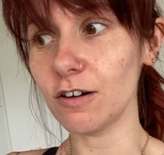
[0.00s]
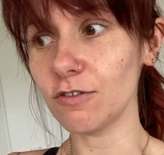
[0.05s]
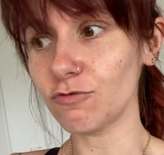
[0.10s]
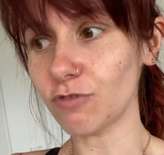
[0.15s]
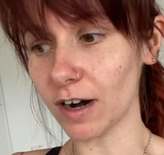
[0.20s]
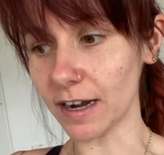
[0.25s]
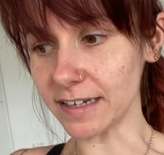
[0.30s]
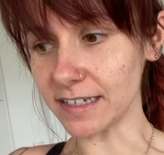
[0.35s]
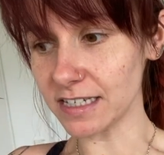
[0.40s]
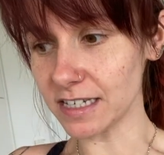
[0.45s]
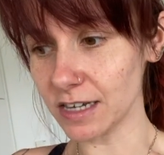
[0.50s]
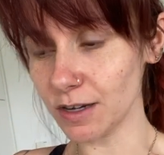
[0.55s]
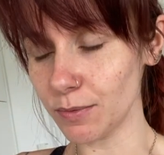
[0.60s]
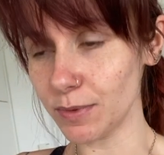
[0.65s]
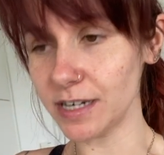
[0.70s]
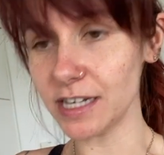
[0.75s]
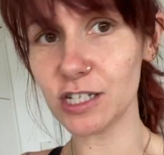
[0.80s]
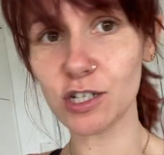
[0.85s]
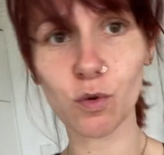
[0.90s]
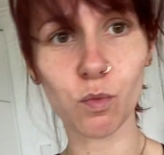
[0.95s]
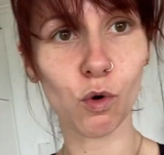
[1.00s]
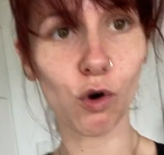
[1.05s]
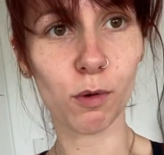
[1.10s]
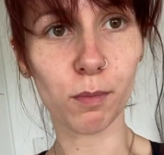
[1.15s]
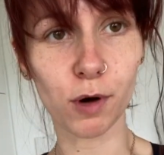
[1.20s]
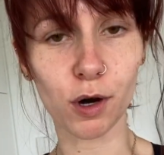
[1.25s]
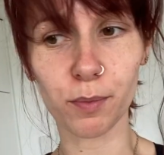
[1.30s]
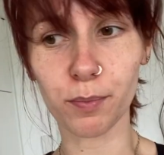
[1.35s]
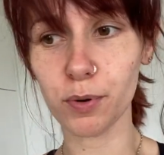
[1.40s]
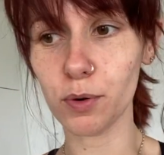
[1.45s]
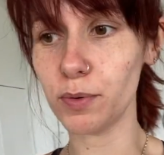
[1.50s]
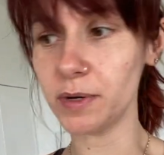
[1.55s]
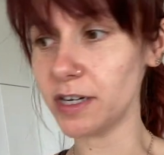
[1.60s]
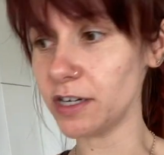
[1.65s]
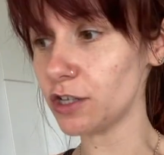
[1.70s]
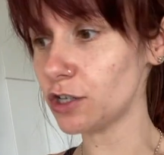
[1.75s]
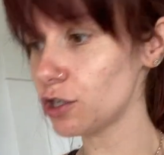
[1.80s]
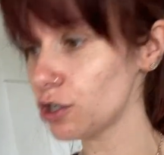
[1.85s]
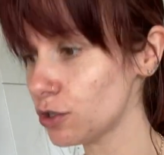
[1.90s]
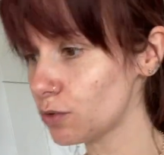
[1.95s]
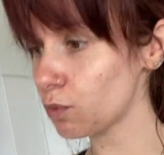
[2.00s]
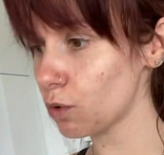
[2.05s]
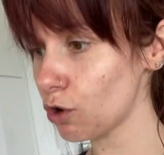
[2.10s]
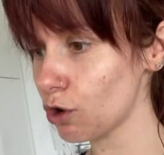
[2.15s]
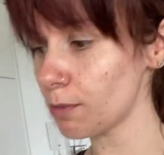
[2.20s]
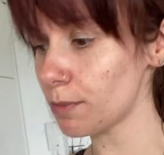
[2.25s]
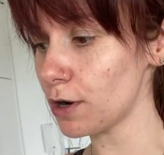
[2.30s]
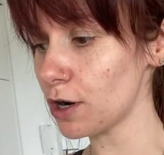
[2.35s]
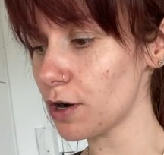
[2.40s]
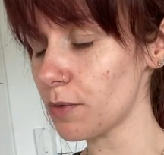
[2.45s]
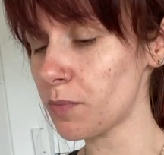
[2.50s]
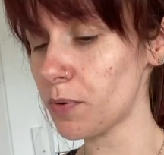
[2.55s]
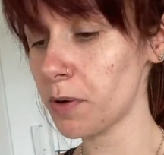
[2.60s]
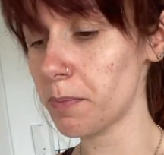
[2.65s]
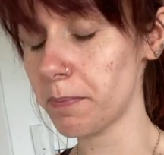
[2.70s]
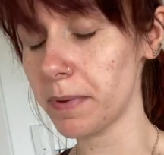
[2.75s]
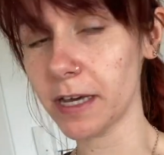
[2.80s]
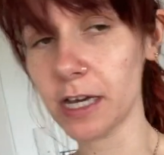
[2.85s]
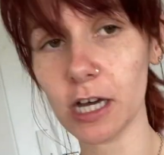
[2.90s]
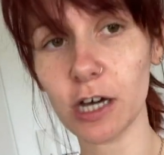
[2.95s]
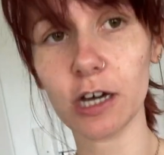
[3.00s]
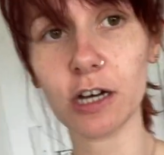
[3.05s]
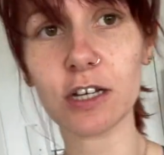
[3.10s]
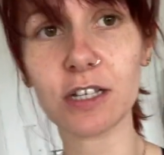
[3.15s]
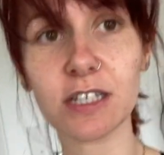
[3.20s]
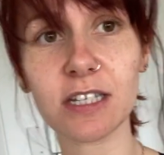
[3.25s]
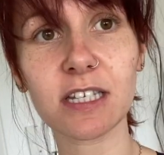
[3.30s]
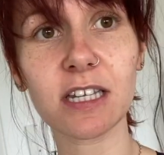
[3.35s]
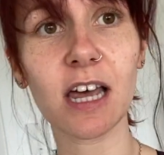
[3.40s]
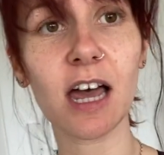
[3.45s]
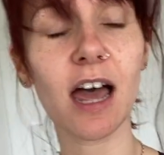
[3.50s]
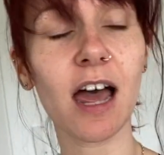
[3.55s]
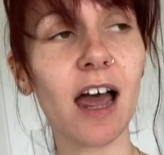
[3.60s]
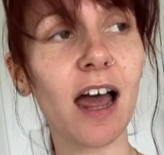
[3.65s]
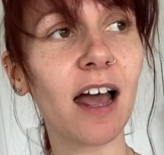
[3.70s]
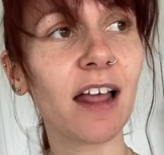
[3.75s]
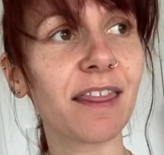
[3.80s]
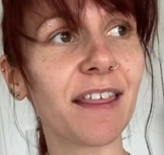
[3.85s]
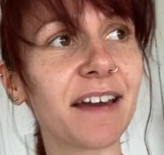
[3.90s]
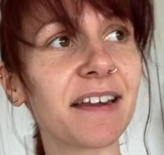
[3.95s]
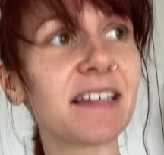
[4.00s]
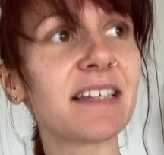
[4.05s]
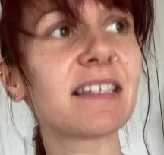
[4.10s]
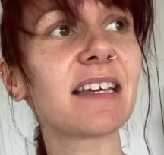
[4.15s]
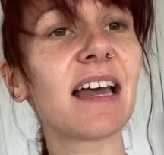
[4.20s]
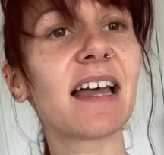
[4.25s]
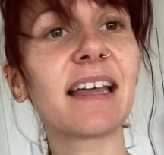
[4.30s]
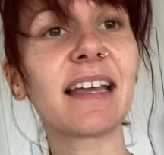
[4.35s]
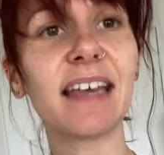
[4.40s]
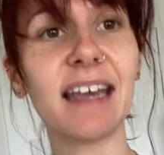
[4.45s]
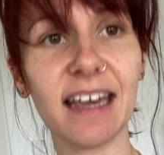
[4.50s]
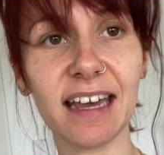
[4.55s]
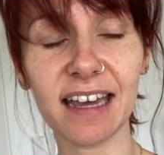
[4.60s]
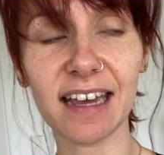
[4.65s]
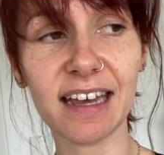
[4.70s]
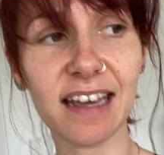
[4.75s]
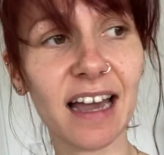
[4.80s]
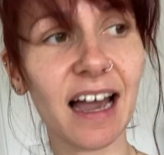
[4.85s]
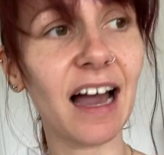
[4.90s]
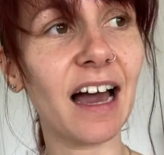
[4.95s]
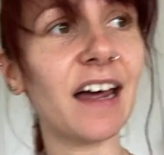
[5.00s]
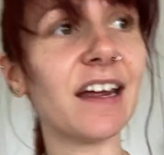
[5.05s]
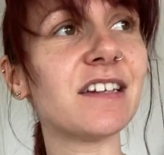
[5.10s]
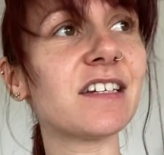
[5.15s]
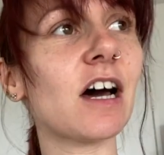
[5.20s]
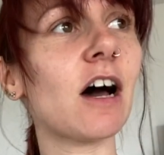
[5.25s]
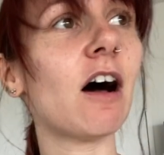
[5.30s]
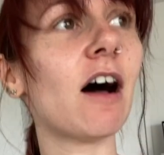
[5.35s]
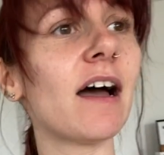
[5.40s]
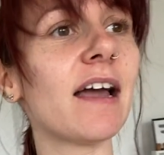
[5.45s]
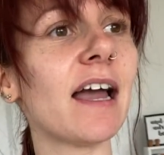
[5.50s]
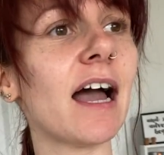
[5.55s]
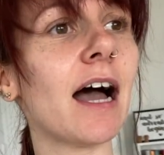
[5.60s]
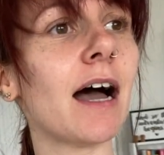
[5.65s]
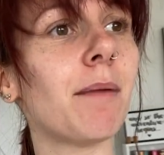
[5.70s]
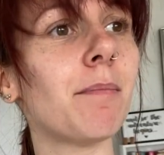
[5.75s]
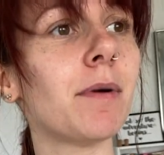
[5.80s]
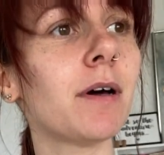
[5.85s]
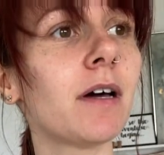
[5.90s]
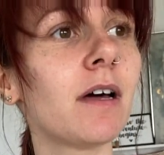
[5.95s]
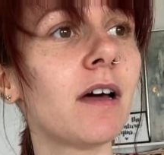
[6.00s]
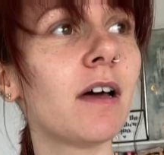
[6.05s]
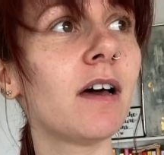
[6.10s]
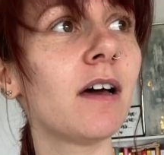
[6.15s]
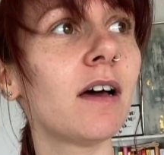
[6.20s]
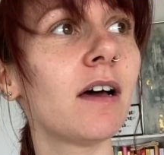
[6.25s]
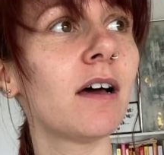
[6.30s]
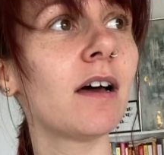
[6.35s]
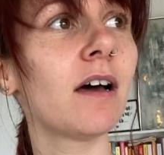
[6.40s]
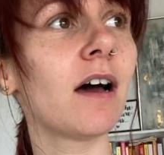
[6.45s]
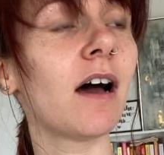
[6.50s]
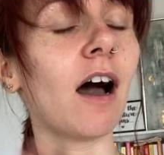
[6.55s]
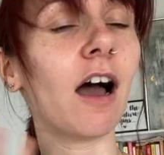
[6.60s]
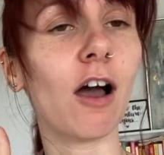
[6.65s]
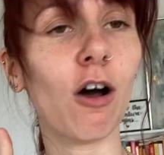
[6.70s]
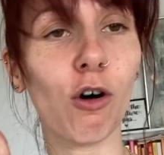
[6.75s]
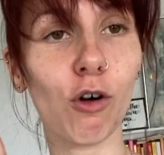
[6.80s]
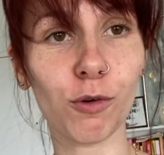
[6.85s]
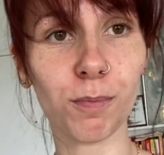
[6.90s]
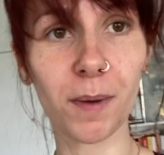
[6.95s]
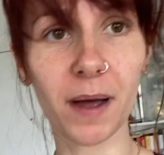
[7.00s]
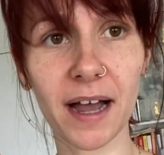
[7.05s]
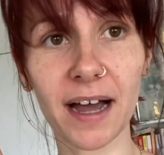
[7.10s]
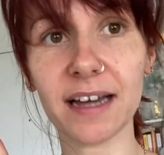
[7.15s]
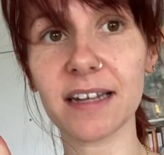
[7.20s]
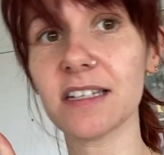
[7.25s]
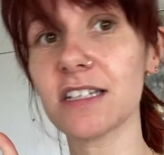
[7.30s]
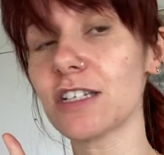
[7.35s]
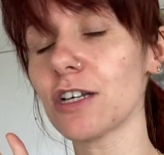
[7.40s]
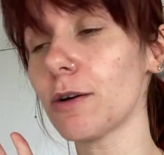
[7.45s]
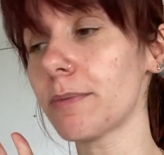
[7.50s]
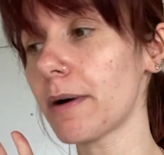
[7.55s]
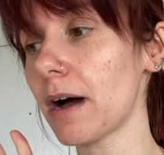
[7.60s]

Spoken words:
Right, we need to warm up. We need a good warm up because that is key and I hold my hands up.